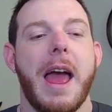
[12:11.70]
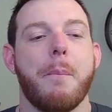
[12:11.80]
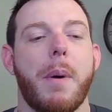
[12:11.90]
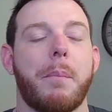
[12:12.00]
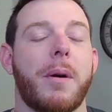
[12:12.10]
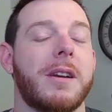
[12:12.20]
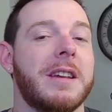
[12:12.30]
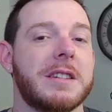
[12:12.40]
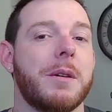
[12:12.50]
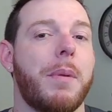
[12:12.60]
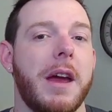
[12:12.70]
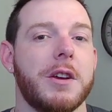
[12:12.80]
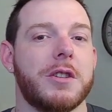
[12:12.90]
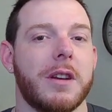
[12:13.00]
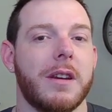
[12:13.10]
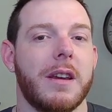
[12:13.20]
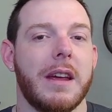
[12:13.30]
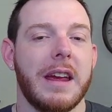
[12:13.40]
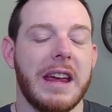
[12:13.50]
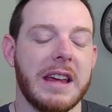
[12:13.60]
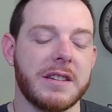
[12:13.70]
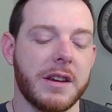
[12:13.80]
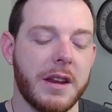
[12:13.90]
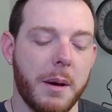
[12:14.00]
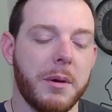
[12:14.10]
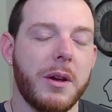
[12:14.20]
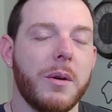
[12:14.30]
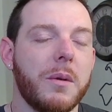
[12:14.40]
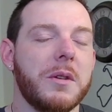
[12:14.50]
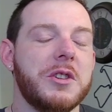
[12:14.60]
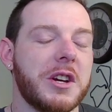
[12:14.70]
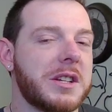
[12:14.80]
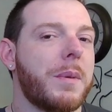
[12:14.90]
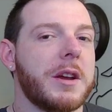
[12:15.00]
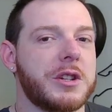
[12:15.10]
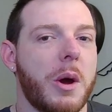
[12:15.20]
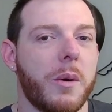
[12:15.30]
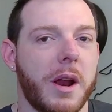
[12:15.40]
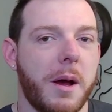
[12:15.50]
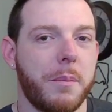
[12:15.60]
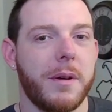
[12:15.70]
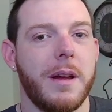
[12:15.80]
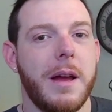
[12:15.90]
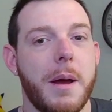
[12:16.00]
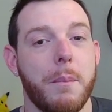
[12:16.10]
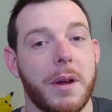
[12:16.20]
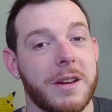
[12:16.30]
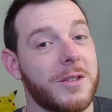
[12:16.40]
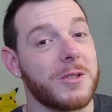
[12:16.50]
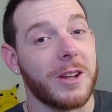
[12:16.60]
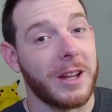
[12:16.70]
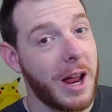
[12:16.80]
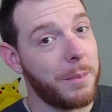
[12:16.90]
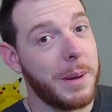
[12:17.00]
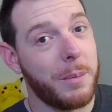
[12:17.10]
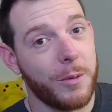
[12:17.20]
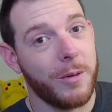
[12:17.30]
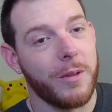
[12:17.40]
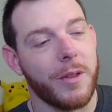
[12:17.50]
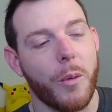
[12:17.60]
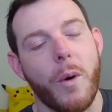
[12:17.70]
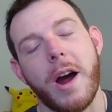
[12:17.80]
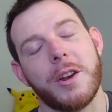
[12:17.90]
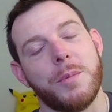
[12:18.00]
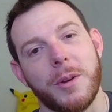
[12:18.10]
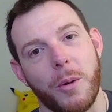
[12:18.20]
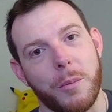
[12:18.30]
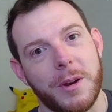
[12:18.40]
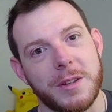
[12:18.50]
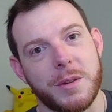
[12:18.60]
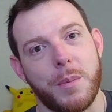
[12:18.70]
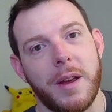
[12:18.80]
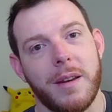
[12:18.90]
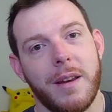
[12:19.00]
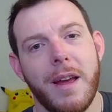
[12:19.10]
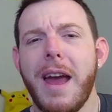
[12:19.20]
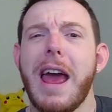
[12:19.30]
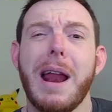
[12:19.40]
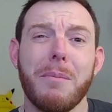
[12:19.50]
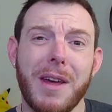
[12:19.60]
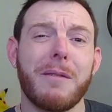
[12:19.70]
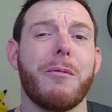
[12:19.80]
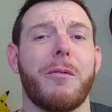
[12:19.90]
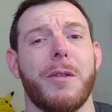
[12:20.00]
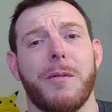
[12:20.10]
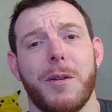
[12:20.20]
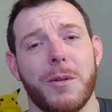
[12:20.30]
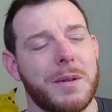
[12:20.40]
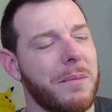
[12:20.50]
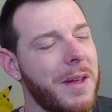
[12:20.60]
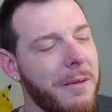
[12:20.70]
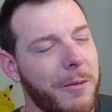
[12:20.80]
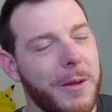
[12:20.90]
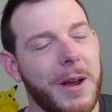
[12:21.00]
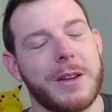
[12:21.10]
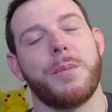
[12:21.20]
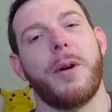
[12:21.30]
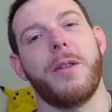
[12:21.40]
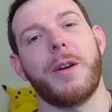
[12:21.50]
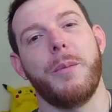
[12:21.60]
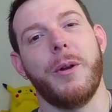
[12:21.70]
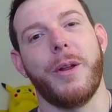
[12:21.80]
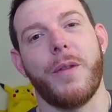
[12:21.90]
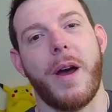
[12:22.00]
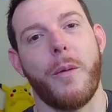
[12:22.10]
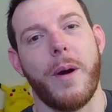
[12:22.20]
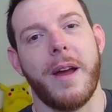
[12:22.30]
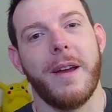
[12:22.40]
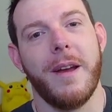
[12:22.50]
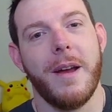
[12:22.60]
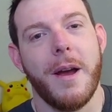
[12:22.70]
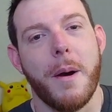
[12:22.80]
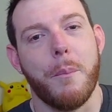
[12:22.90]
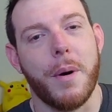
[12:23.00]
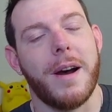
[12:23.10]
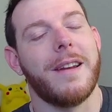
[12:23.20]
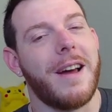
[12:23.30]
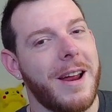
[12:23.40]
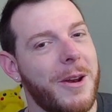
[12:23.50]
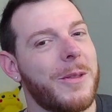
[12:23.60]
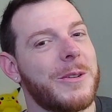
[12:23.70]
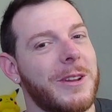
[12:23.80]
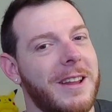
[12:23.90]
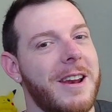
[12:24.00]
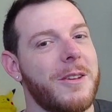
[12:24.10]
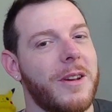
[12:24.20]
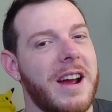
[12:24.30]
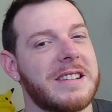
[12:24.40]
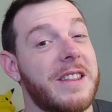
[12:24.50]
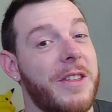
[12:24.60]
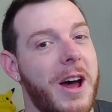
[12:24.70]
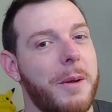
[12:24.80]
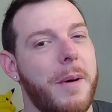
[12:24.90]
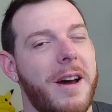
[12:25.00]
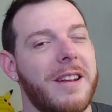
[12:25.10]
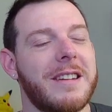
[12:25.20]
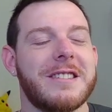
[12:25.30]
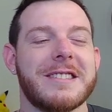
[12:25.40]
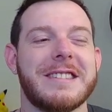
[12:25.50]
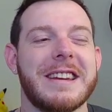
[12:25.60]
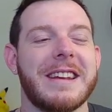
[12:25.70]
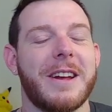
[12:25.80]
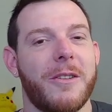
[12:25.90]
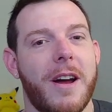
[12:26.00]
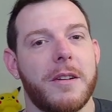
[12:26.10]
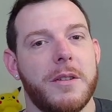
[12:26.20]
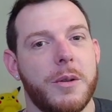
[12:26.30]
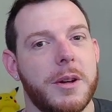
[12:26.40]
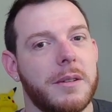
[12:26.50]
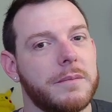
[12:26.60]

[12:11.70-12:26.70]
but participation is a W just by showing up, because there's a lot of people that watch but don't participate, and I'm thankful for the views. I'm thankful that you guys are part of the community in that way, but I know there's a lot of you guys that thought about it and just didn't get around to it.